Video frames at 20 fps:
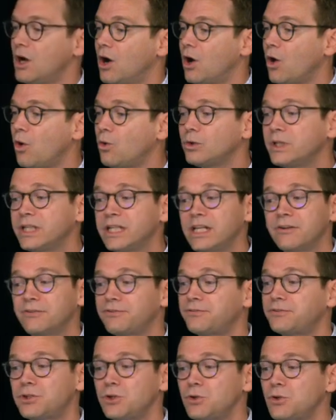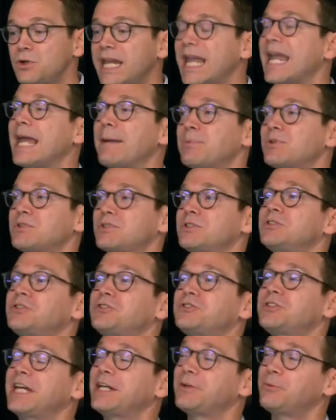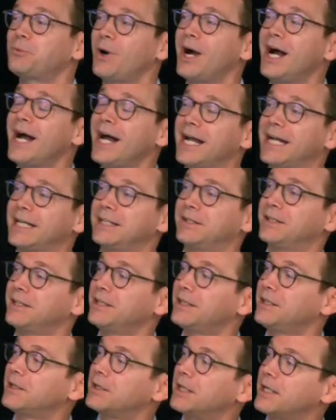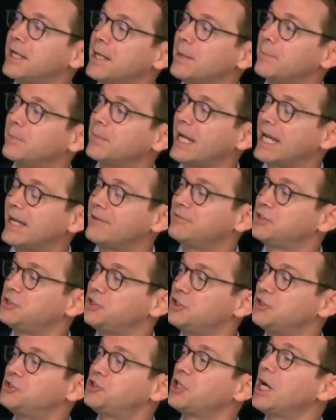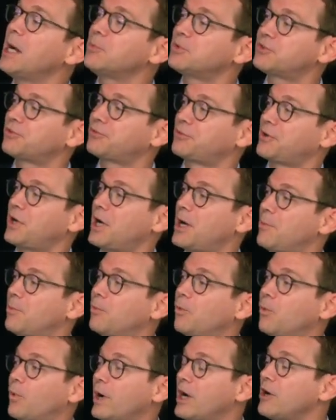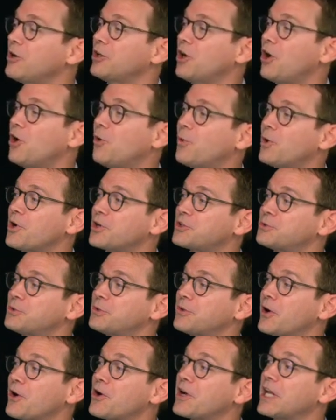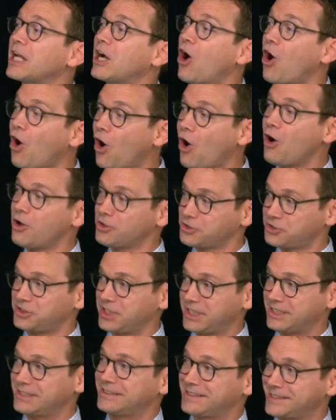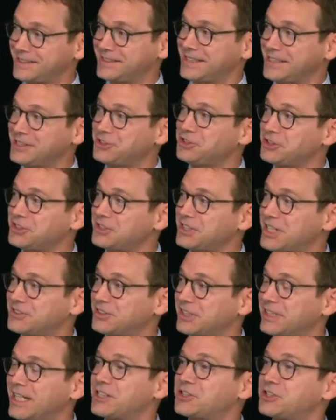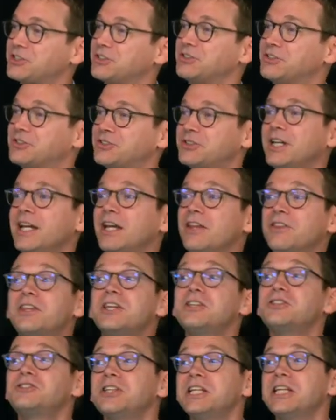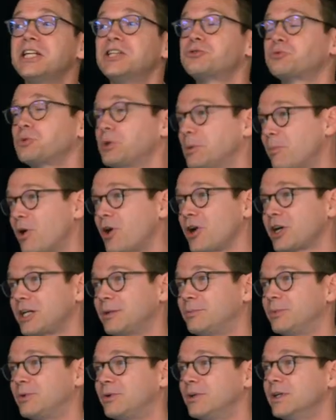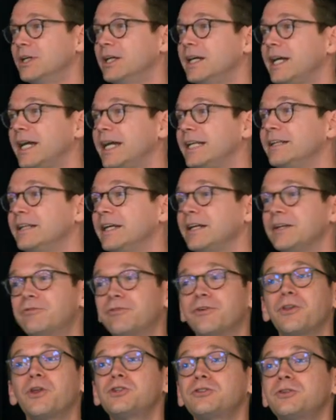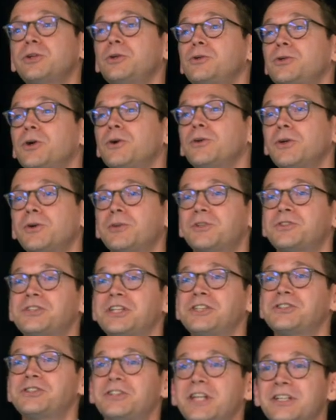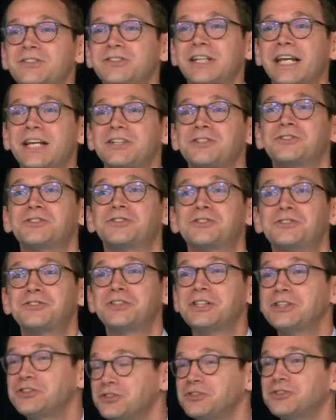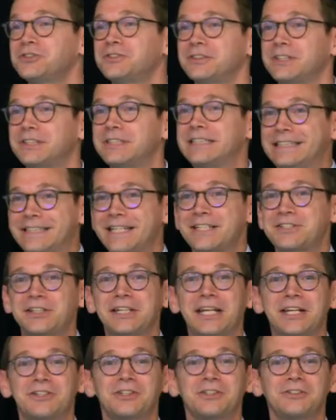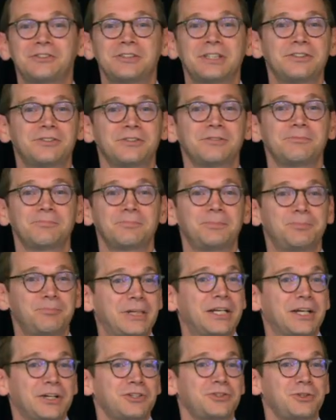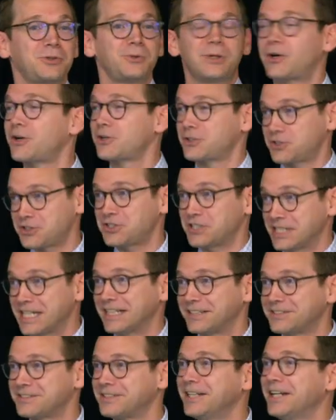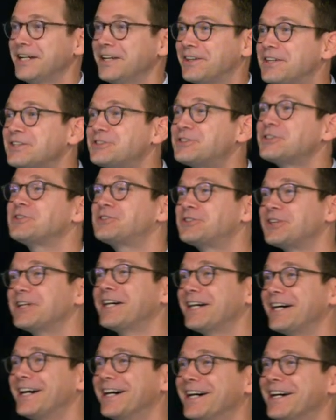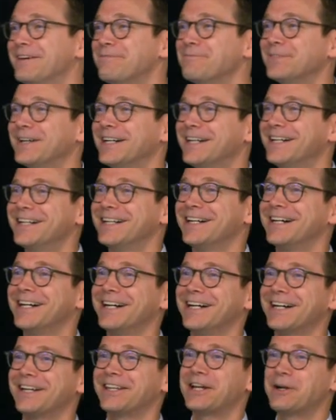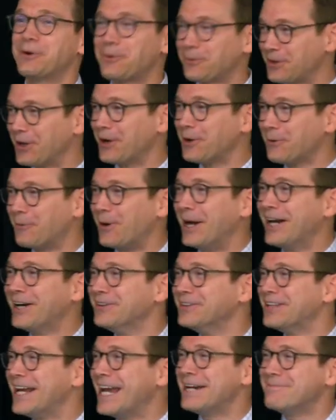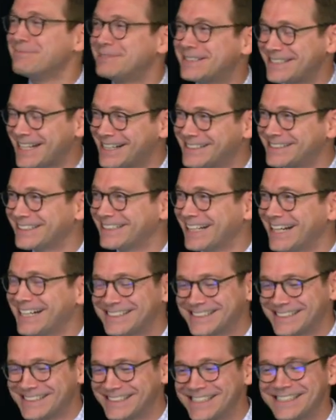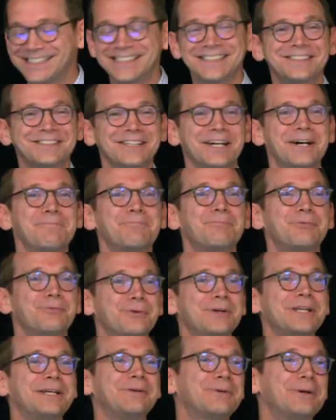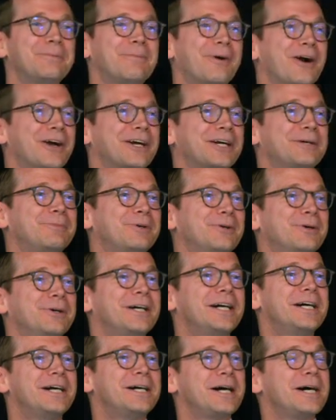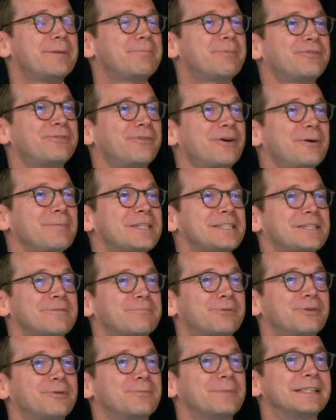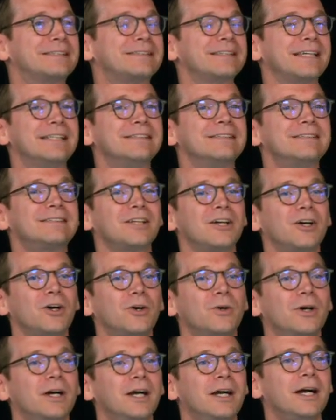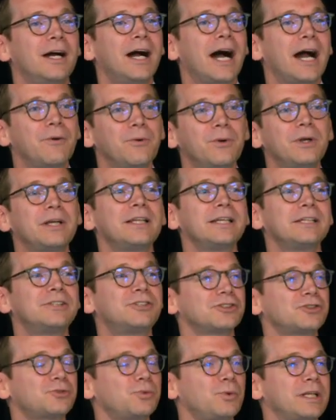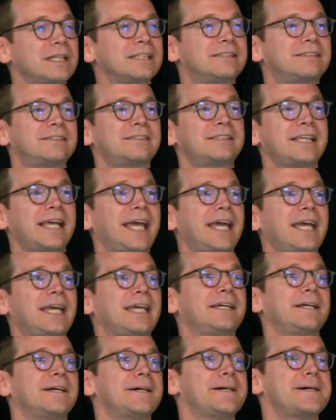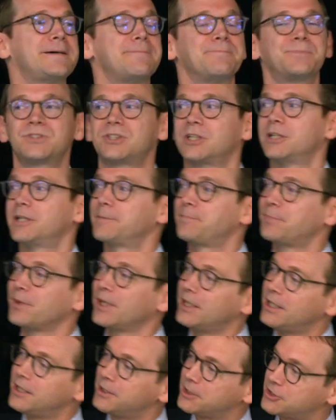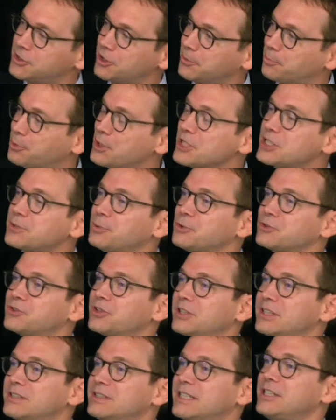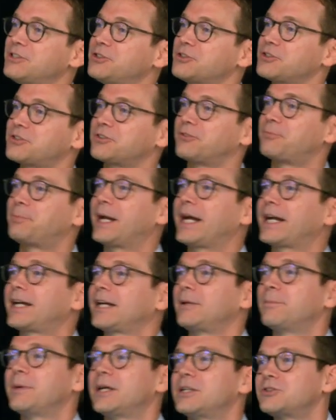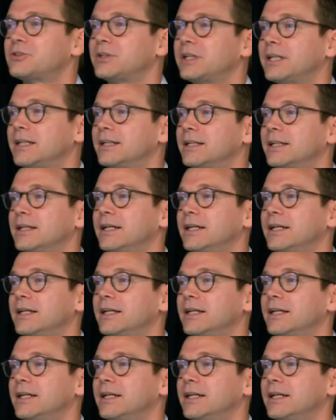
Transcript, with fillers: Only a few campuses statewide um, have jumped from where y'all were to earning all six distinction designations. This is remarkable. And, and for those of you who don't know distinction designations, distinction designations, these are because you are distinct. This is, uh, uh, they're, they're well-named designations. This is a pretty remarkable uh, performance improvements. And so I really just want to say um, to, to the principal, to the teachers of Back Elementary,